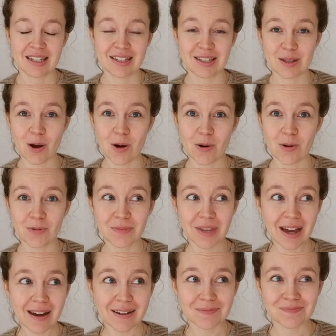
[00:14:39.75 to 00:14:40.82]
So
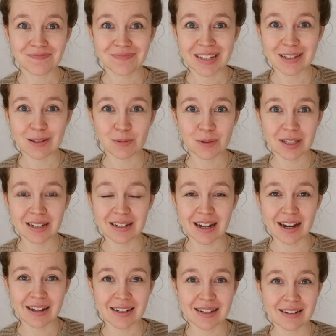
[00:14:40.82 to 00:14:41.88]
yeah, it's really
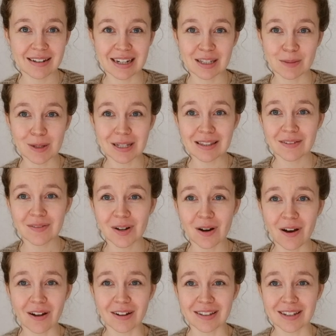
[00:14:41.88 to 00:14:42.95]
not expensive at
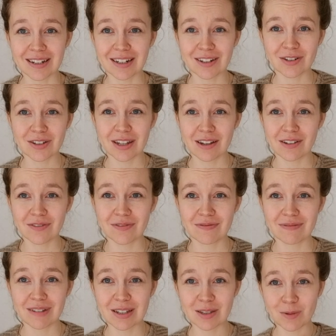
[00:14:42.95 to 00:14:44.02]
all to knit yourself
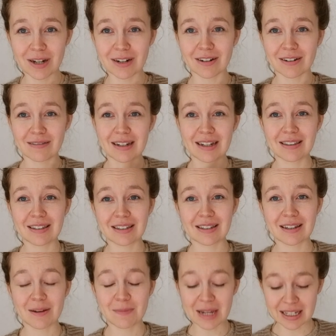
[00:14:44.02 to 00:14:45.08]
a sweater in
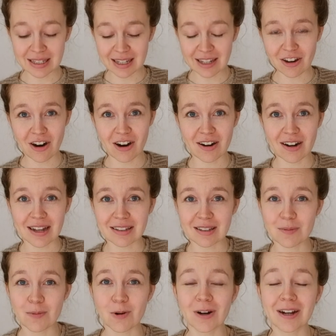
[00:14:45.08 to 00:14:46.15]
this amazing yarn and
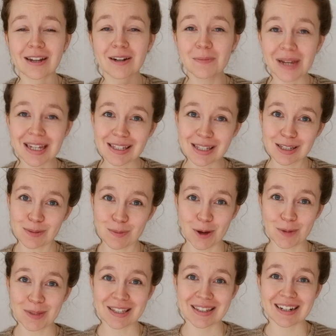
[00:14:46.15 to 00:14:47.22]
supporting an amazing
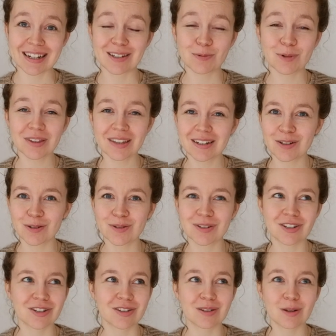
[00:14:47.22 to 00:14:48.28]
small business. What they do
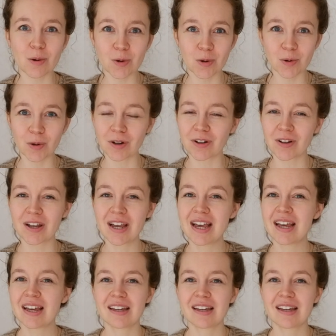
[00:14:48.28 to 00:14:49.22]
is just so cool,